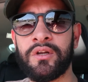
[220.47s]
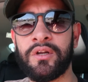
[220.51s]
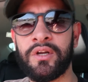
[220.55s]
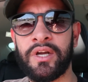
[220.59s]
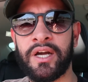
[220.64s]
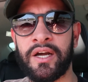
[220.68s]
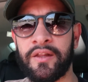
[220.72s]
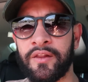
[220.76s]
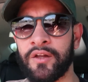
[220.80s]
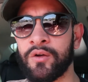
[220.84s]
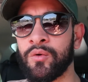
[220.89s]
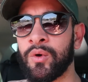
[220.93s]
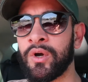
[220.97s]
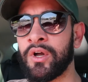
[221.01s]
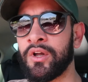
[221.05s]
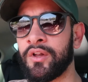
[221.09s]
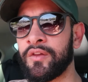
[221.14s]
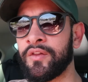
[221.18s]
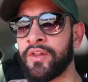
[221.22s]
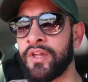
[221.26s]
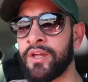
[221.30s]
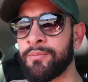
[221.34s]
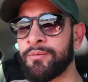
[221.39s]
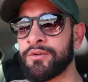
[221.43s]
how
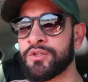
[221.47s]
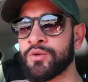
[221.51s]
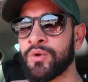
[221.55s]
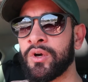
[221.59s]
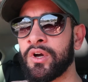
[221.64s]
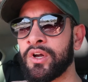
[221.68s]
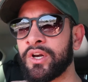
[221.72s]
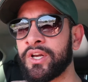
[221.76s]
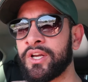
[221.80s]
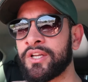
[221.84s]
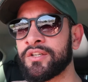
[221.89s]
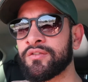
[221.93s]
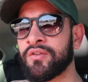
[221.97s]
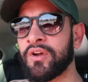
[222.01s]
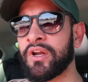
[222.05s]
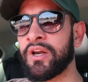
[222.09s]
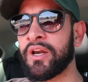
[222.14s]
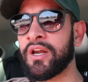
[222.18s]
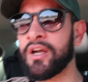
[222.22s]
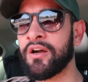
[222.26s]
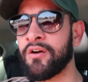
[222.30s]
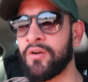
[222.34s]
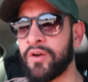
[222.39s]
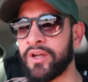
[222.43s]
the image quality is right
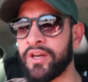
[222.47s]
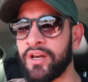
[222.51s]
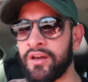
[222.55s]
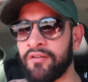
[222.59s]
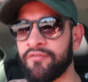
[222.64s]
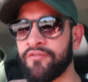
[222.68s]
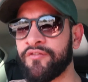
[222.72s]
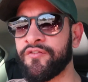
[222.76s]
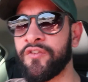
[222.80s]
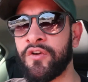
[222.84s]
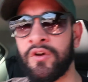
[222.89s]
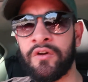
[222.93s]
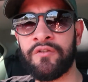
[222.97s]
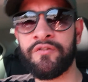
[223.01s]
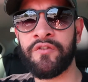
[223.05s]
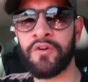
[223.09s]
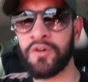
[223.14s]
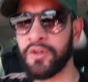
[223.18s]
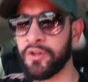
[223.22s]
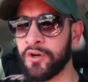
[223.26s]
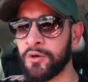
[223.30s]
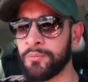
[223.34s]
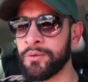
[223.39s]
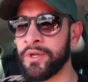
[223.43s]
now, and for
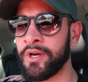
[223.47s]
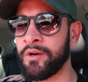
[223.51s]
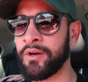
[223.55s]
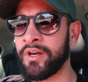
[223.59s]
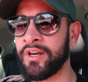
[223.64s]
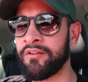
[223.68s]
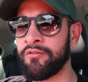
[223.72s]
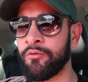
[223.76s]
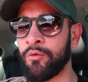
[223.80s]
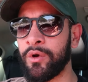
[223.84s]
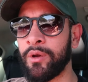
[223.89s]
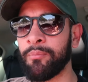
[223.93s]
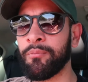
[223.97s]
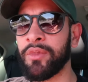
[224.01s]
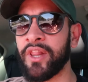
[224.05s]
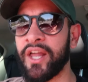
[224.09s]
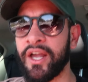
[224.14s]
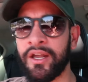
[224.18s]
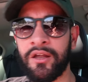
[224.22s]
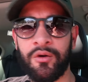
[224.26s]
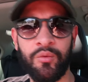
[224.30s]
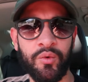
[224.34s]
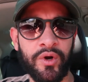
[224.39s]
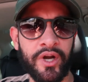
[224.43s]
a little bit it even went
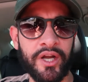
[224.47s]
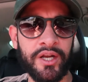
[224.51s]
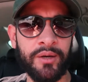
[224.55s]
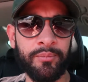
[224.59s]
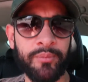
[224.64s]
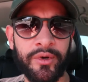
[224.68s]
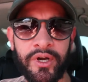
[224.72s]
black and white.